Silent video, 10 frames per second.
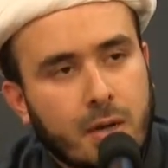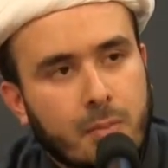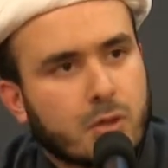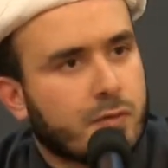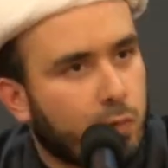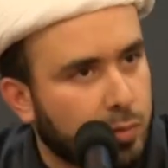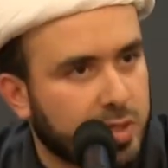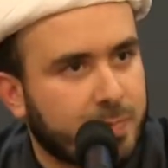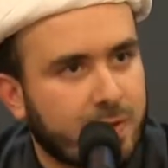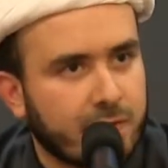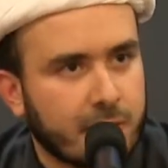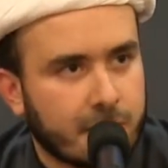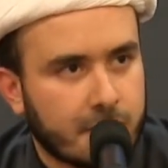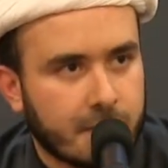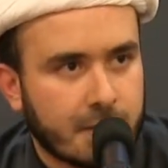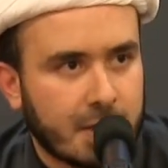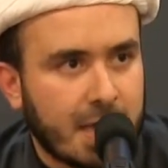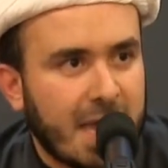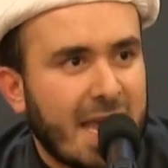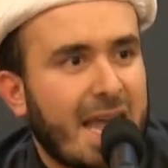performs business
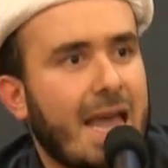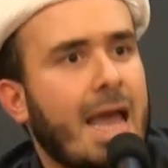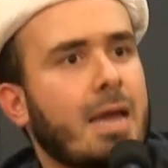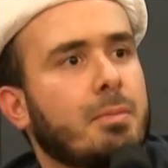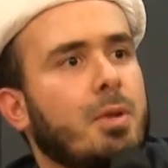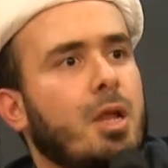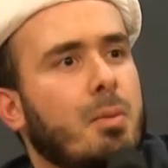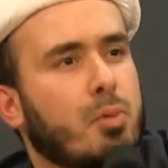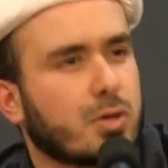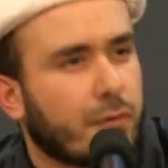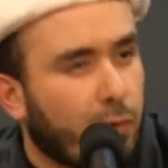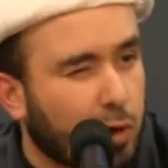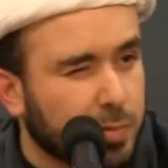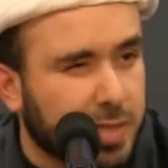and performs